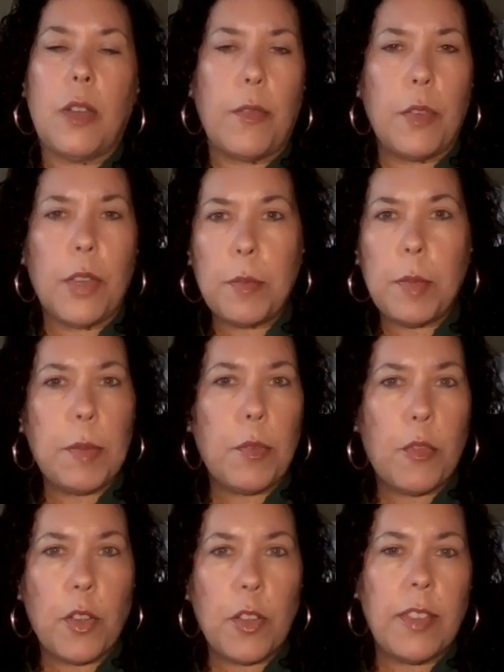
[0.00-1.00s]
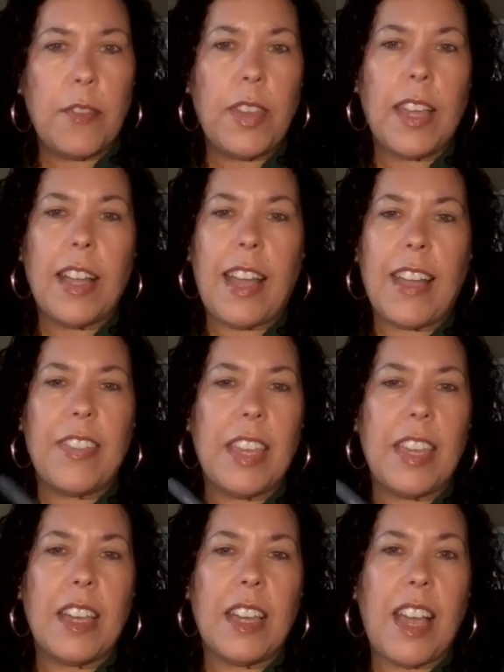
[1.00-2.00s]
I read people for a living. I
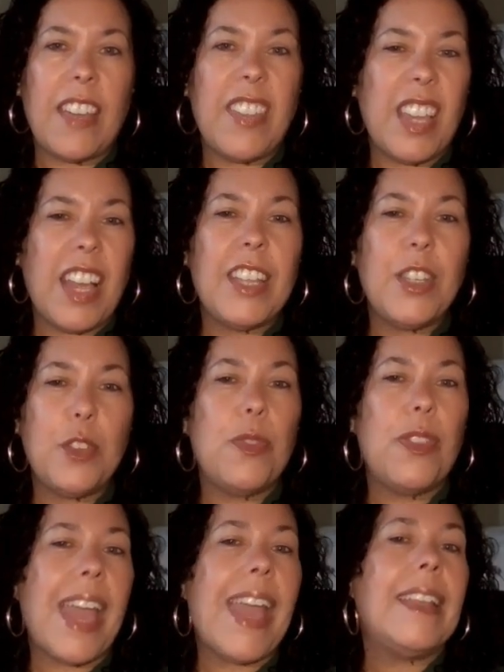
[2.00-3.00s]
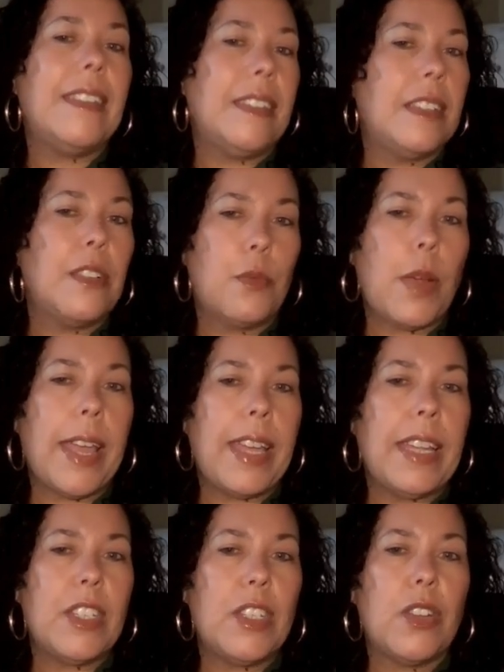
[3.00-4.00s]
think I knew then,
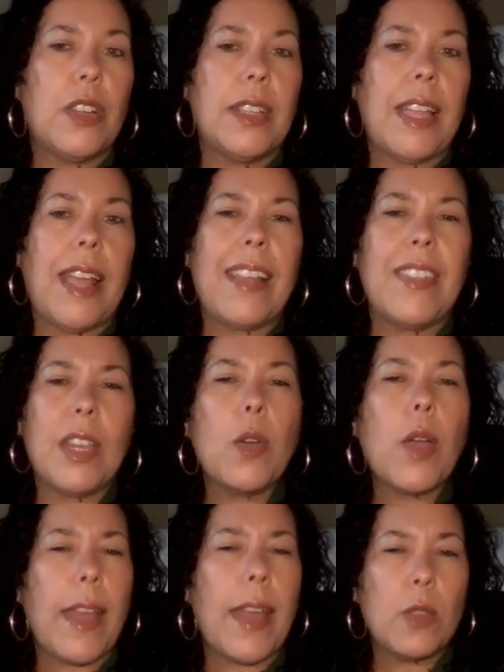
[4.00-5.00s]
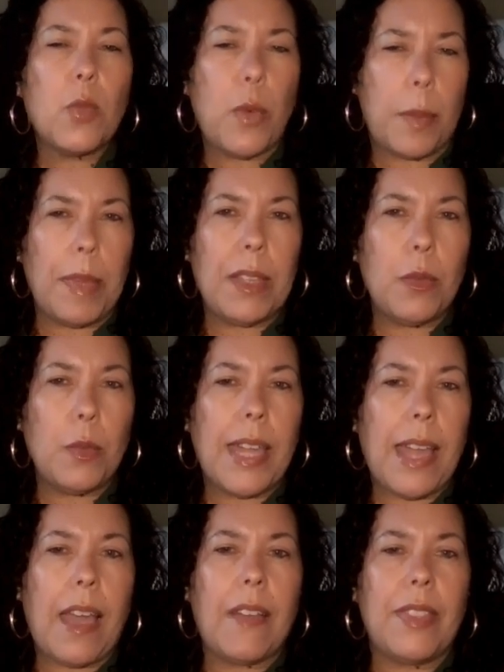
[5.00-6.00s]
right? During that, I think as women,
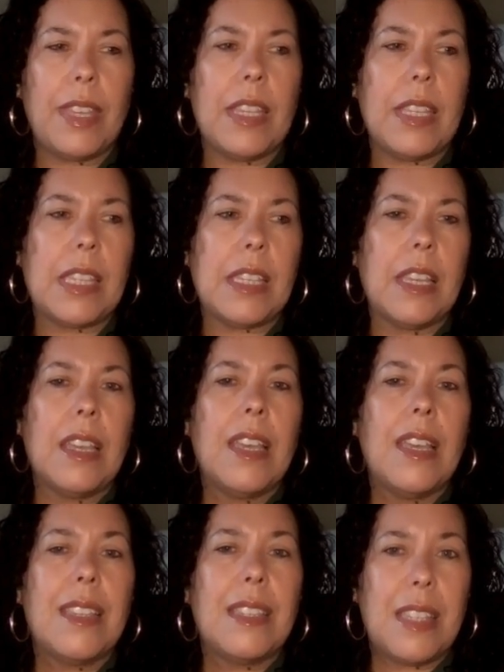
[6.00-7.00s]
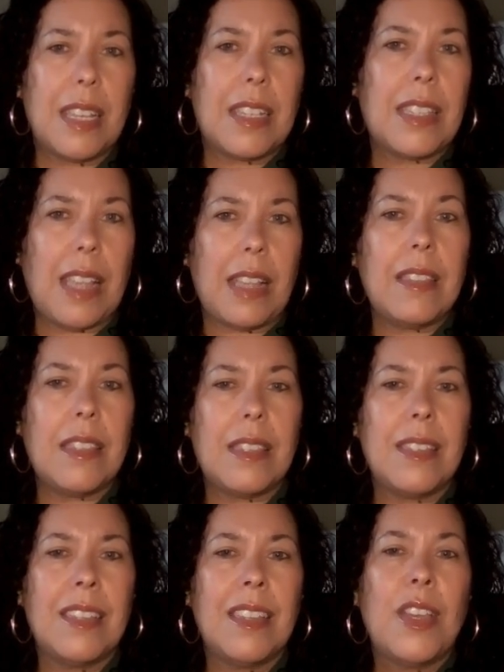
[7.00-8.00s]
we have this sixth
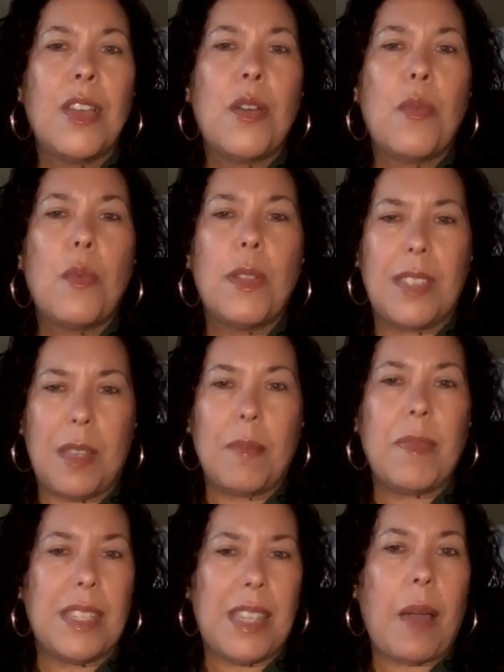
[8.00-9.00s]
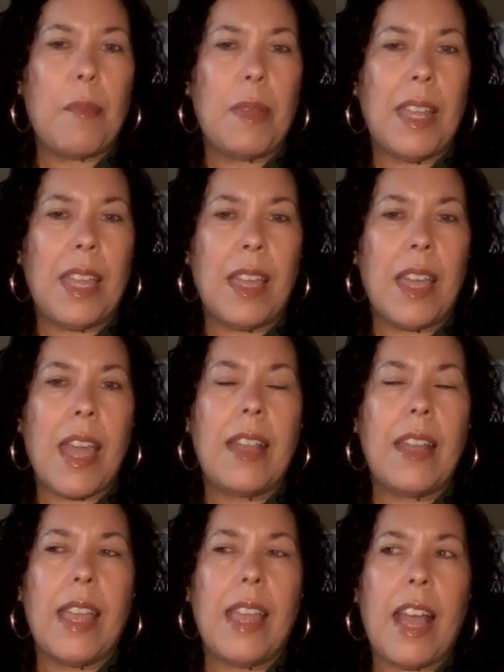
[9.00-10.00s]
sense when something's happening.
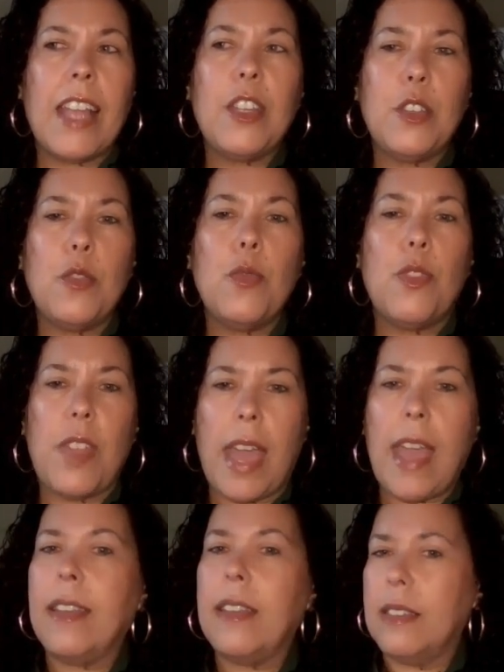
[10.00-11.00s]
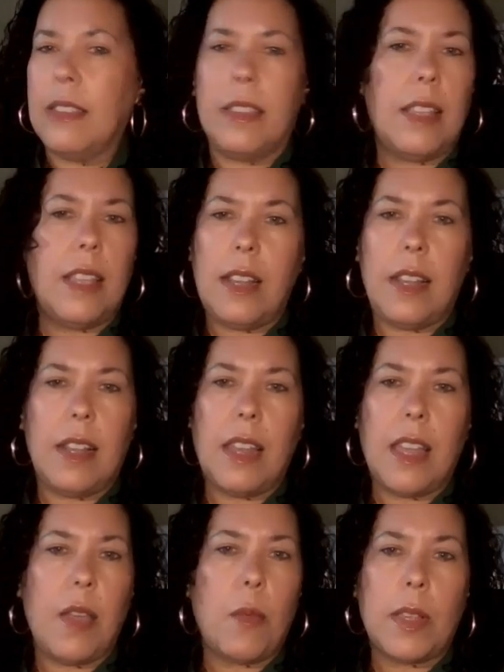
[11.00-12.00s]
And I knew then that
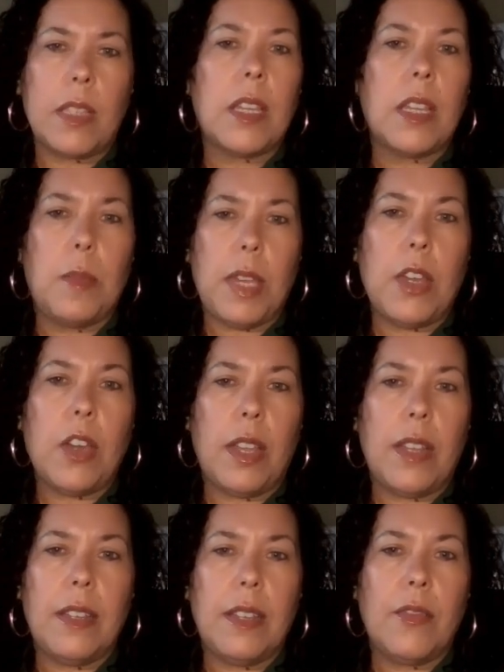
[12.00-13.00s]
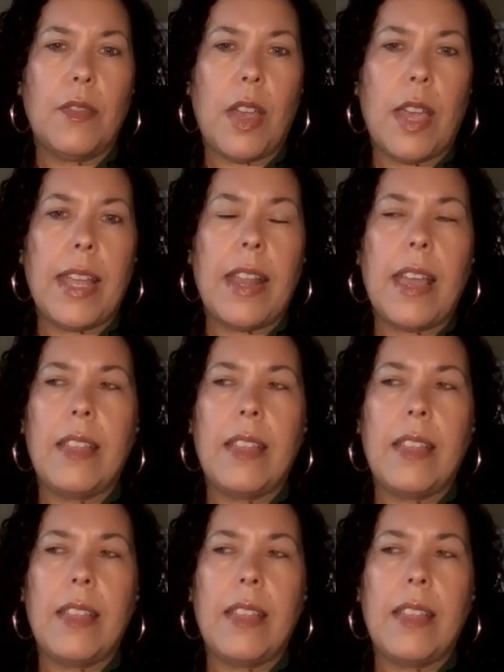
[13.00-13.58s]
it wasn't going to be good, right?